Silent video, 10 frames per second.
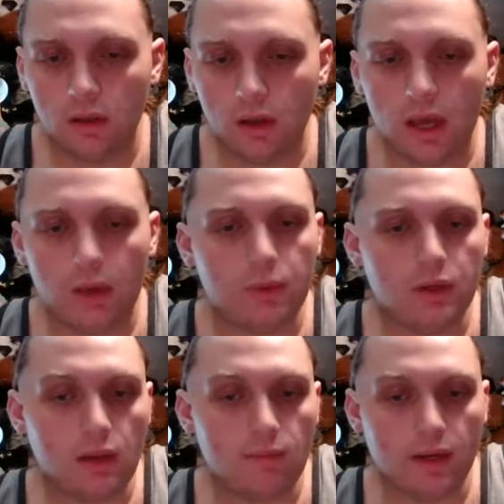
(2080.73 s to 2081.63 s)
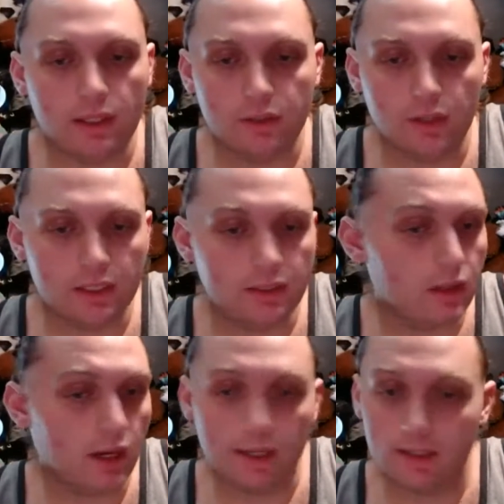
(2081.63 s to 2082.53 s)
I would advise you guys
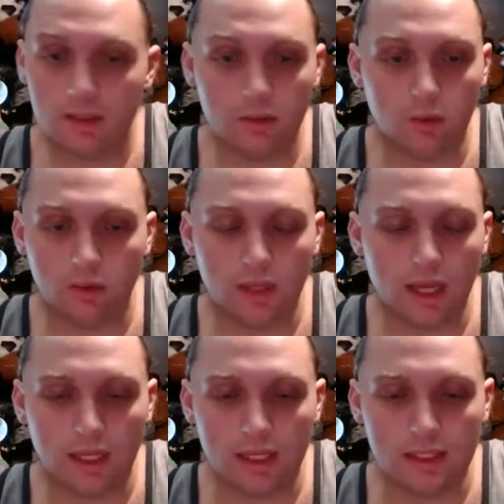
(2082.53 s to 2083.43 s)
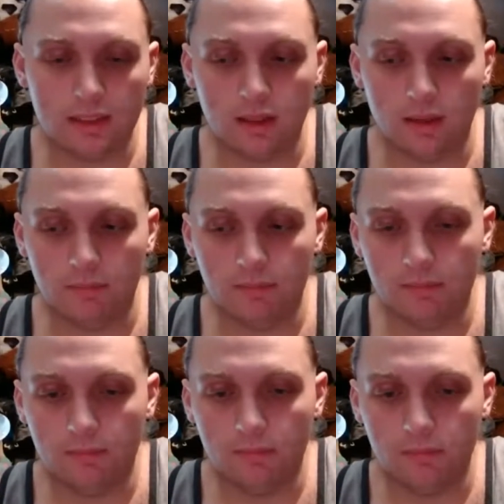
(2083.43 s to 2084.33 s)
not to hold that against them.
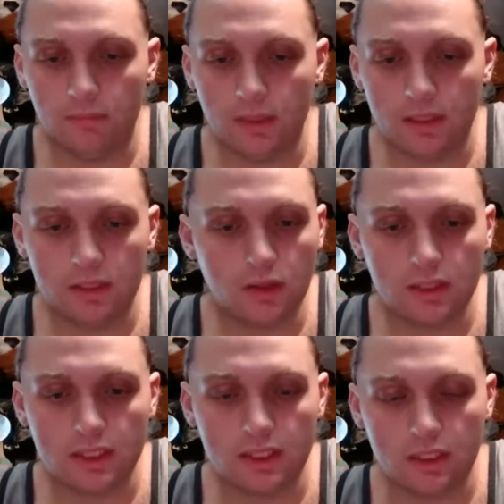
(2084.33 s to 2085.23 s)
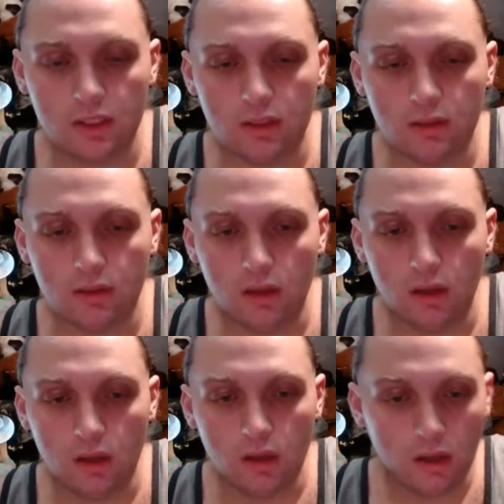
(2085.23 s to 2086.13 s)
It's their decision.
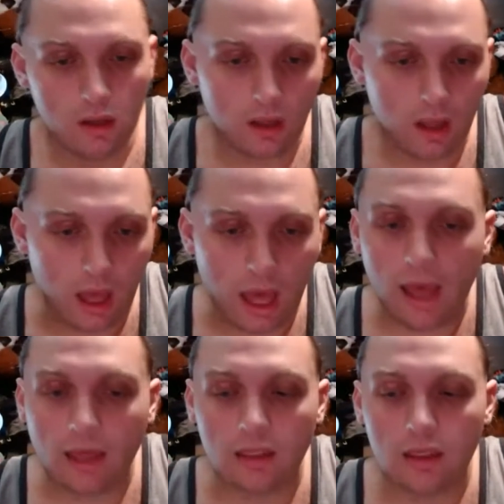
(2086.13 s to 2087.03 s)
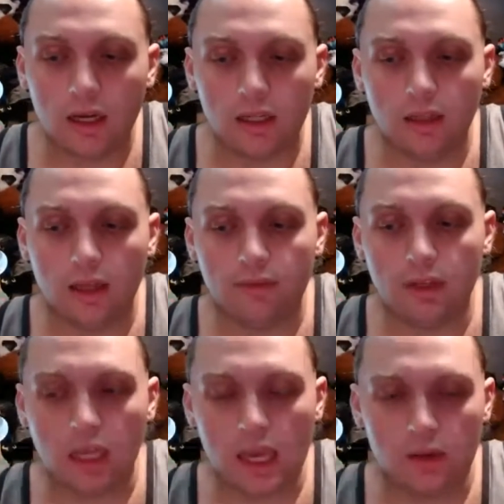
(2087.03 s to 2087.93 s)
I got left in
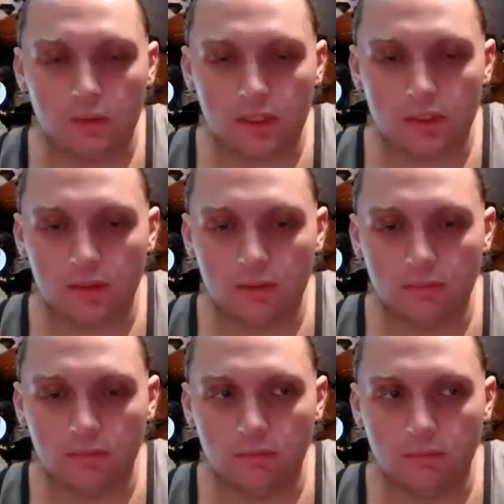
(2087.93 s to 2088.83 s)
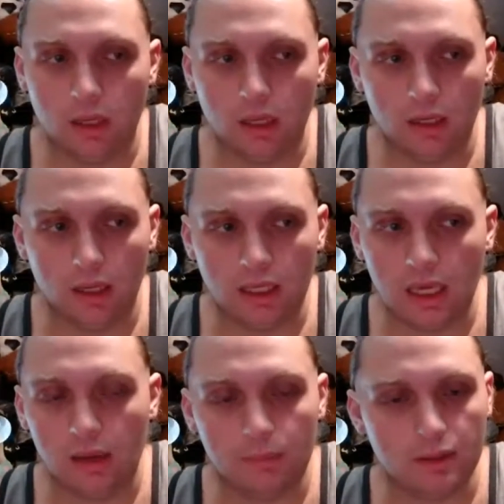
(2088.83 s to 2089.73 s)
the outs, and I
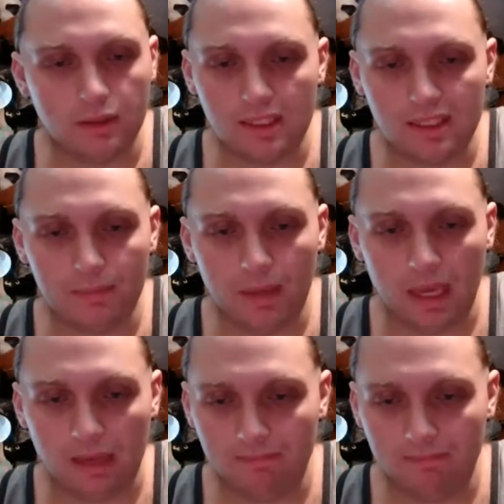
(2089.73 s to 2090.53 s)
can't participate.